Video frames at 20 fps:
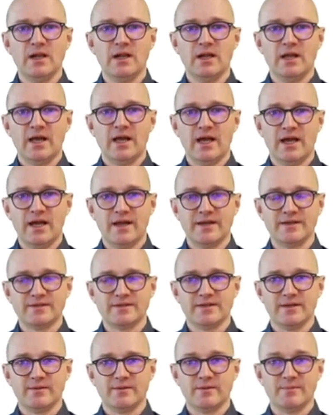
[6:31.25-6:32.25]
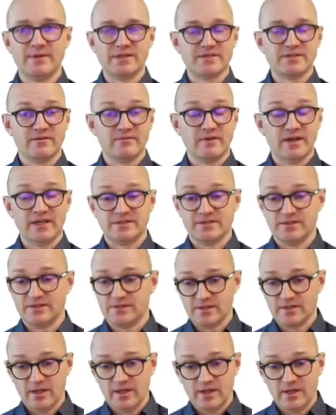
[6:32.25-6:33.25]
And the best advice is
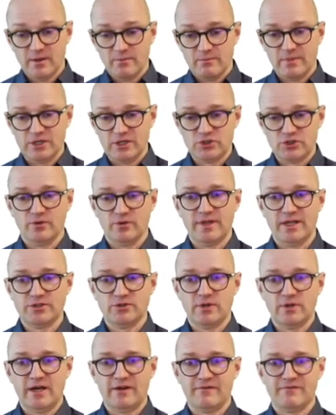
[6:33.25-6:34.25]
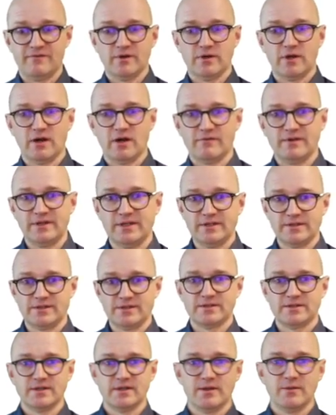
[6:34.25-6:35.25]
make sure that you have governance
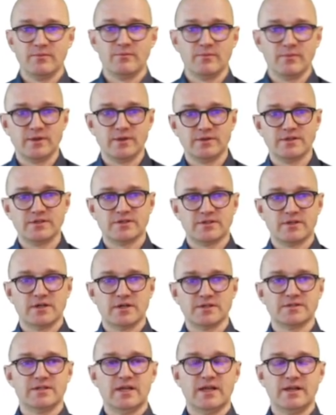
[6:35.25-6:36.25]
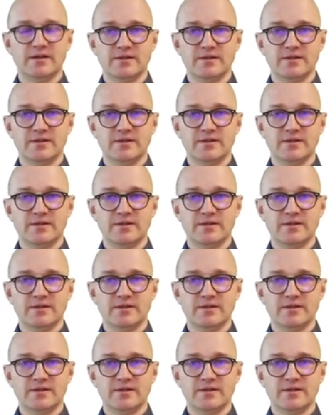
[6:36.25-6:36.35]
discussed and